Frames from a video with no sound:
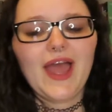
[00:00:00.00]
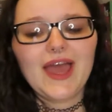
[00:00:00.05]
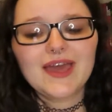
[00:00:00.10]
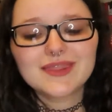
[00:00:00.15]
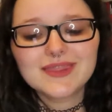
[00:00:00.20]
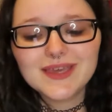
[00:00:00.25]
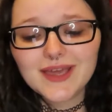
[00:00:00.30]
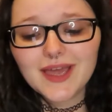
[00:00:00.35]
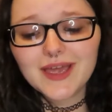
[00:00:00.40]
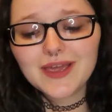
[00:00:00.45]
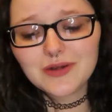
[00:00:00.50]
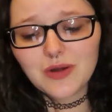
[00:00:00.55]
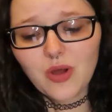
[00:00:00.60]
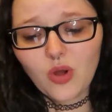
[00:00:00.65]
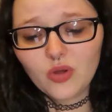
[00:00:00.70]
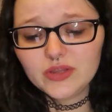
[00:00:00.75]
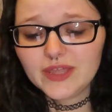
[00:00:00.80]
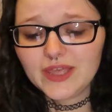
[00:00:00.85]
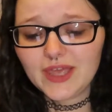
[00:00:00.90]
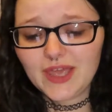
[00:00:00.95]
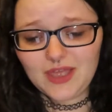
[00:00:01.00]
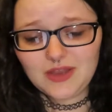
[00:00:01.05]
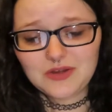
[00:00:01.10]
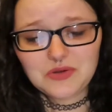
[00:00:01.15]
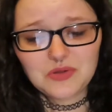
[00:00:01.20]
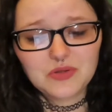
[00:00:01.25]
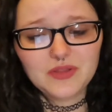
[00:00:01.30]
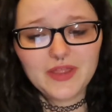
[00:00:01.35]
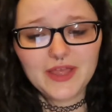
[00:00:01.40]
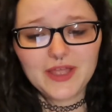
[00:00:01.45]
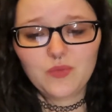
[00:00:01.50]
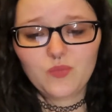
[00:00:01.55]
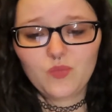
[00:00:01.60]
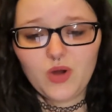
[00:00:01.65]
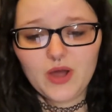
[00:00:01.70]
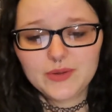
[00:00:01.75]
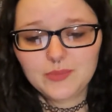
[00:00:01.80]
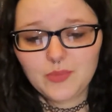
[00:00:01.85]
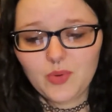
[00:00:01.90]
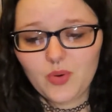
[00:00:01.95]
I think I can only handle, like,
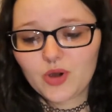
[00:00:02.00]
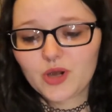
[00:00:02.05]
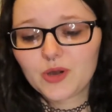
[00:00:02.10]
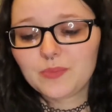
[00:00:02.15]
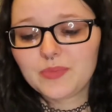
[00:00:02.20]
one more